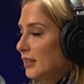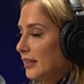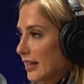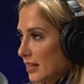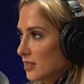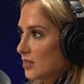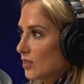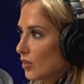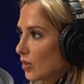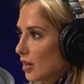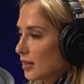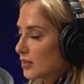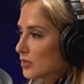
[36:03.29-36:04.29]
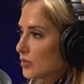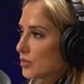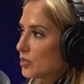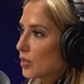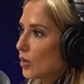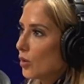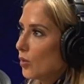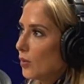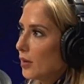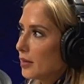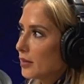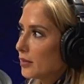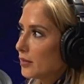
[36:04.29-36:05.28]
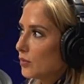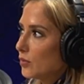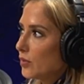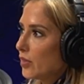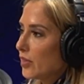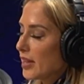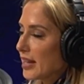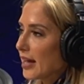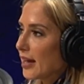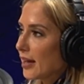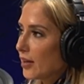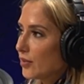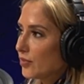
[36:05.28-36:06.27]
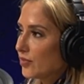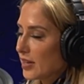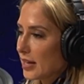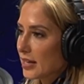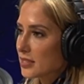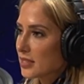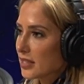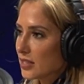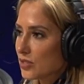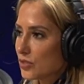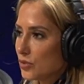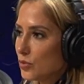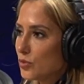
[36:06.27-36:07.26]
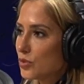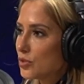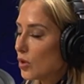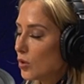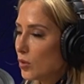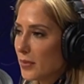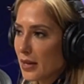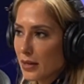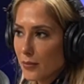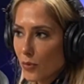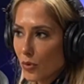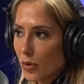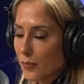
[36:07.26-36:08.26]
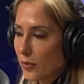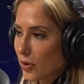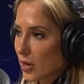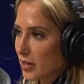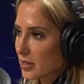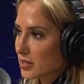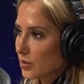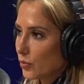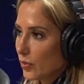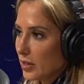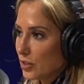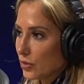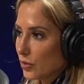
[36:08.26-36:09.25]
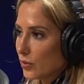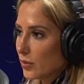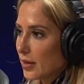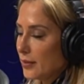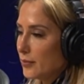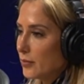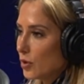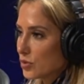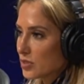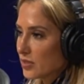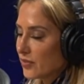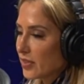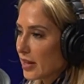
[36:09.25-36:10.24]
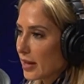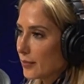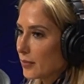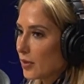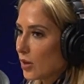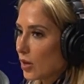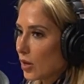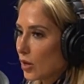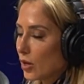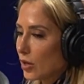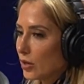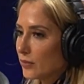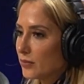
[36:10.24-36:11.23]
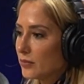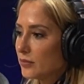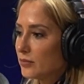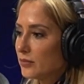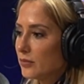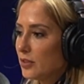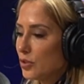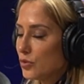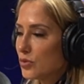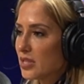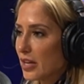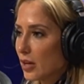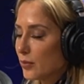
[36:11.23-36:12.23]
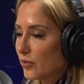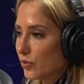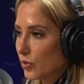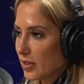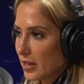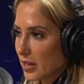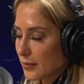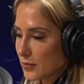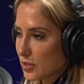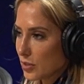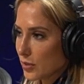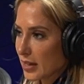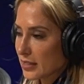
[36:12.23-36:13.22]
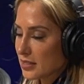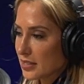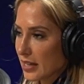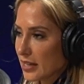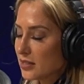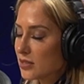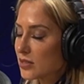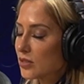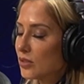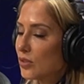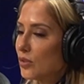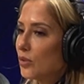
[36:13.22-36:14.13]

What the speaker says: yes, a lot. So they have access to so many more products than we do, and most of them are used there before they come to the United States,